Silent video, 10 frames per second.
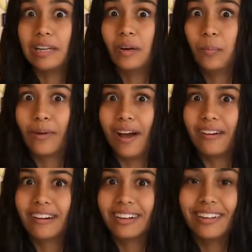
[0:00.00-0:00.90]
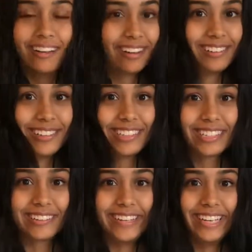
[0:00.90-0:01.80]
Little brown girl on your
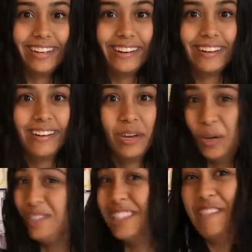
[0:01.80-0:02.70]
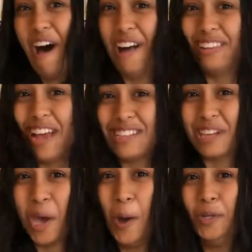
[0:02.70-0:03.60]
screen who's not
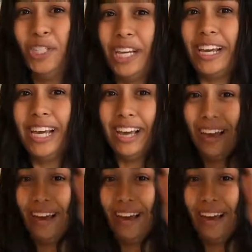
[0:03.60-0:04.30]
Liza Koshy?